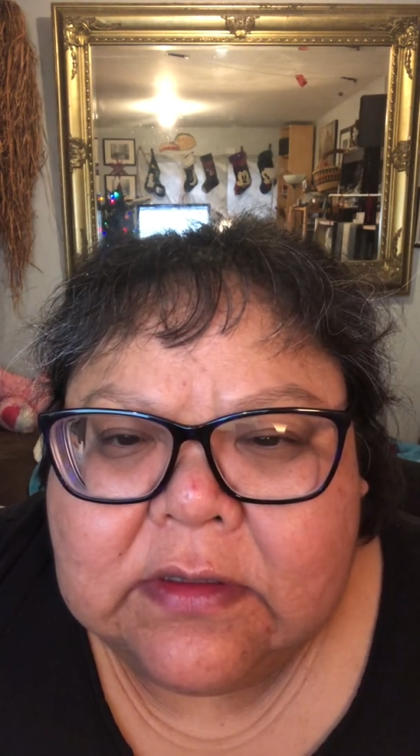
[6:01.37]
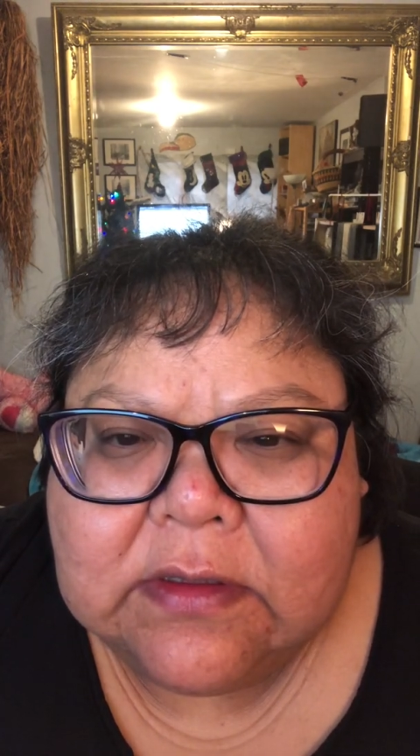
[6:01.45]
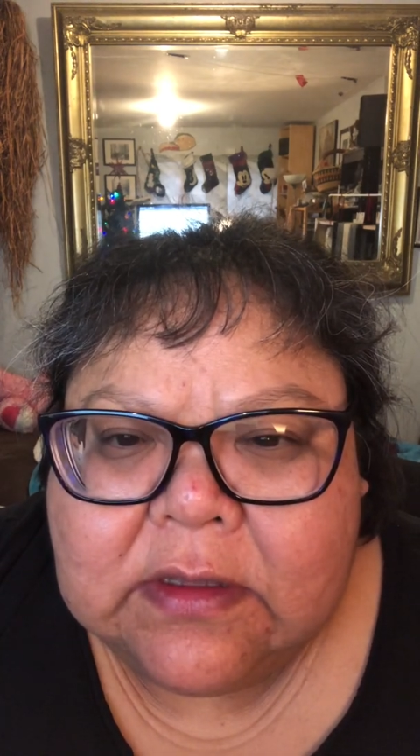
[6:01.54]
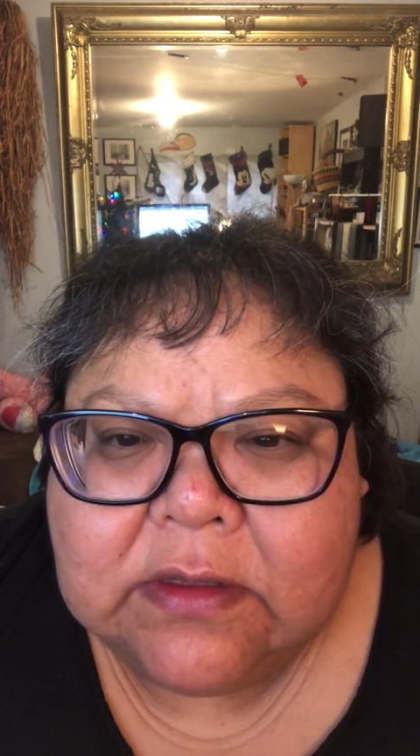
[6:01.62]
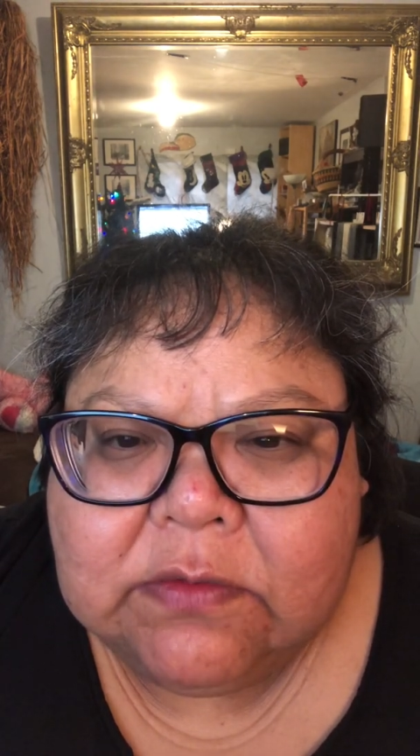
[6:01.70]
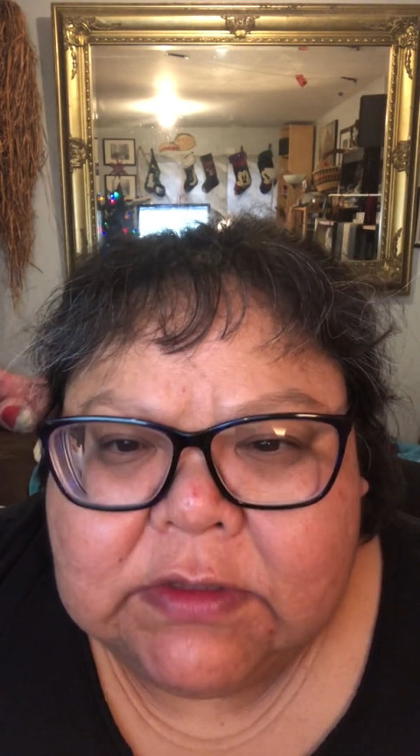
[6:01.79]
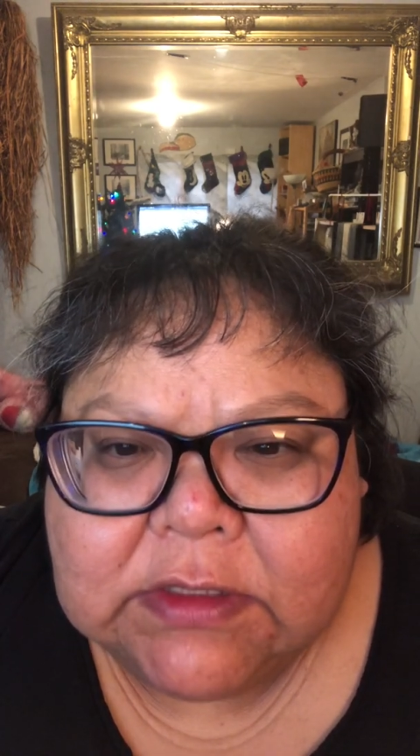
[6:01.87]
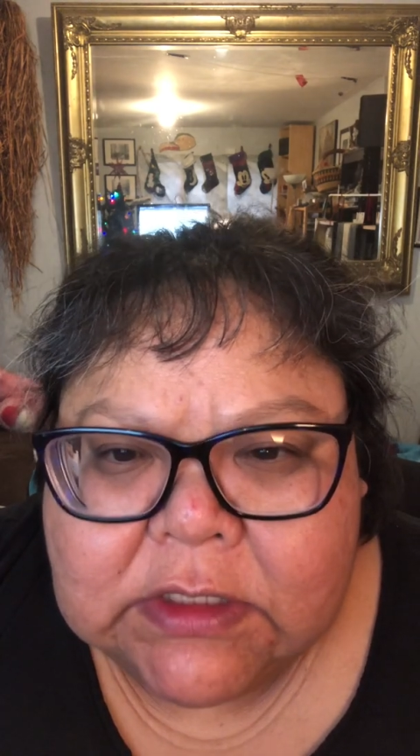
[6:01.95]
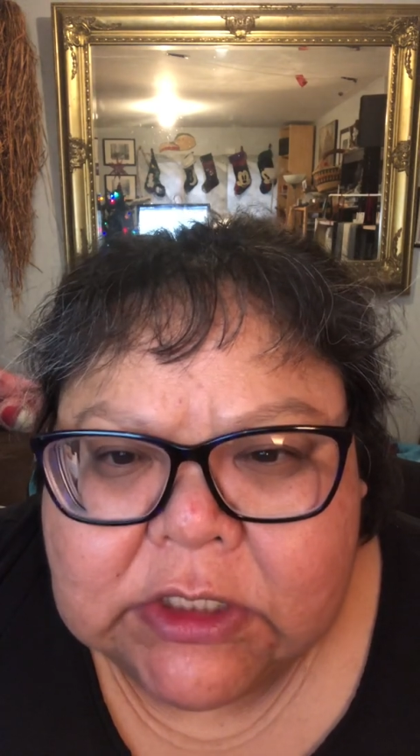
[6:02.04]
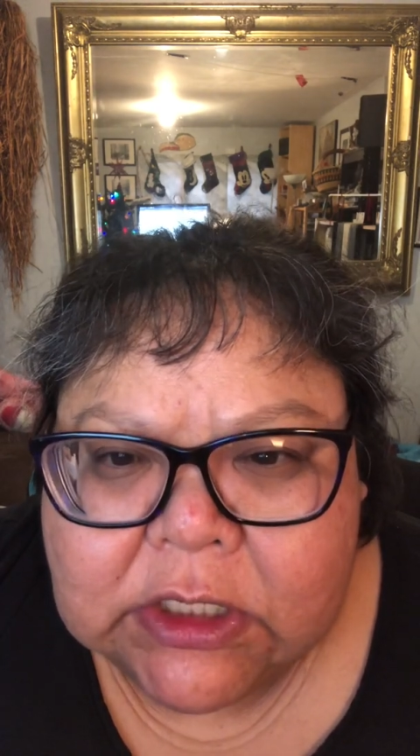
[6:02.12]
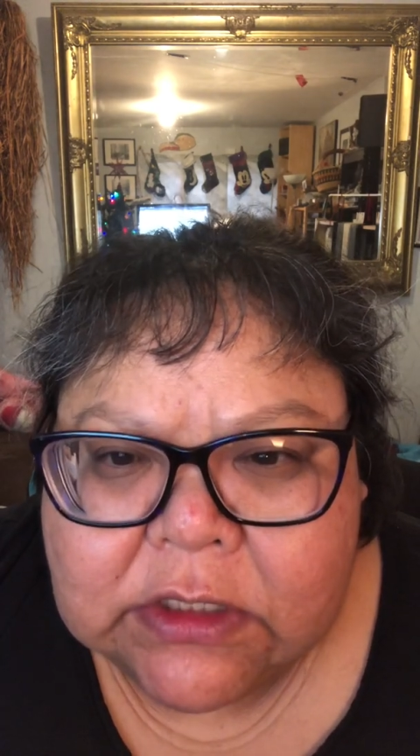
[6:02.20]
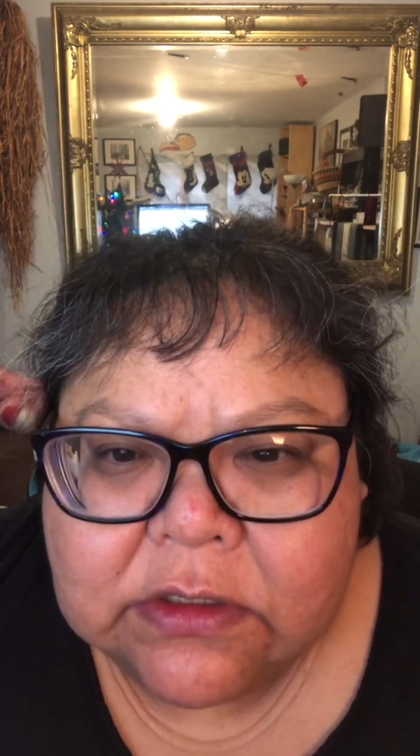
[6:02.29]
and with
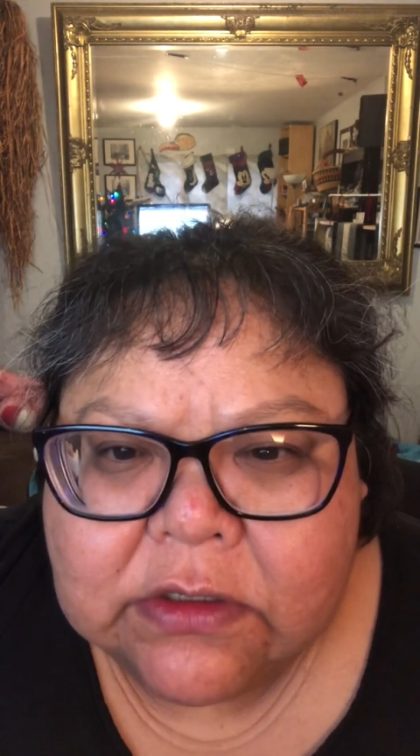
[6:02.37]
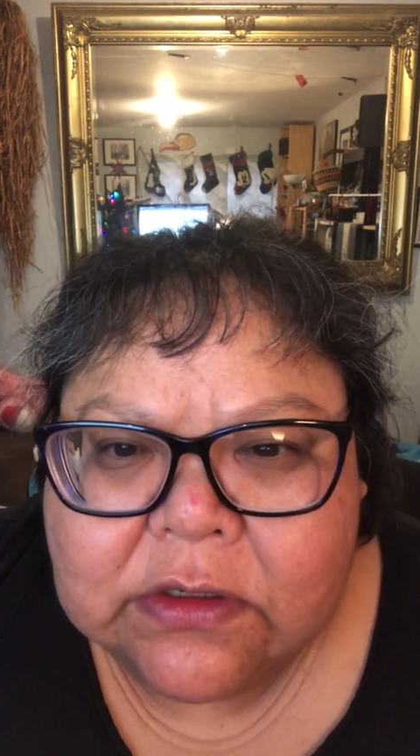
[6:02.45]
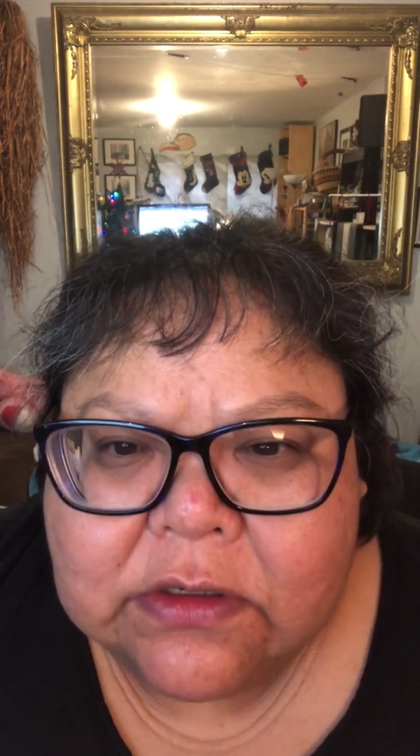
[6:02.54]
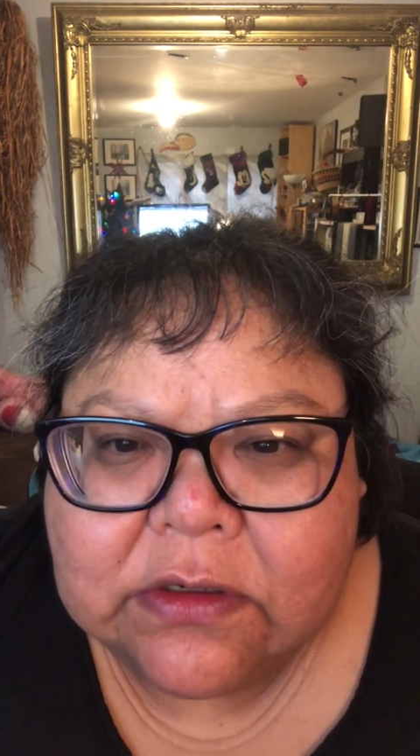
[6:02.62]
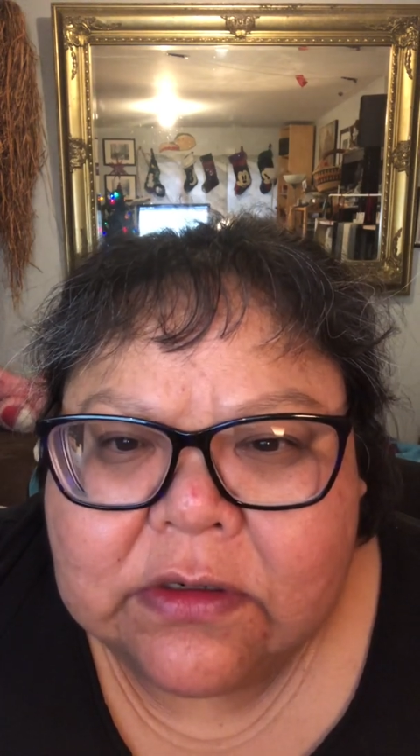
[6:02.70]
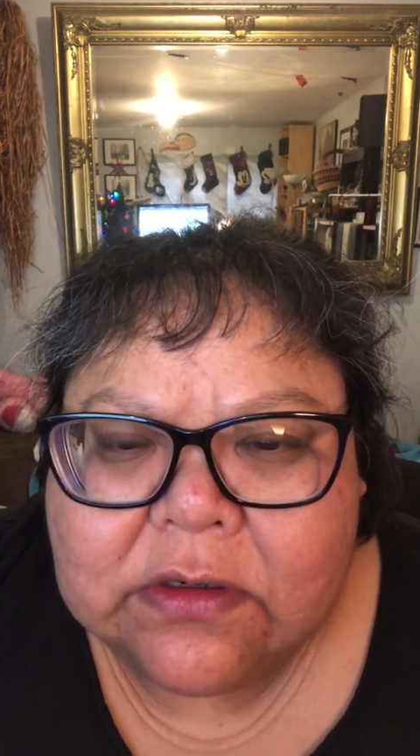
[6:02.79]
each other.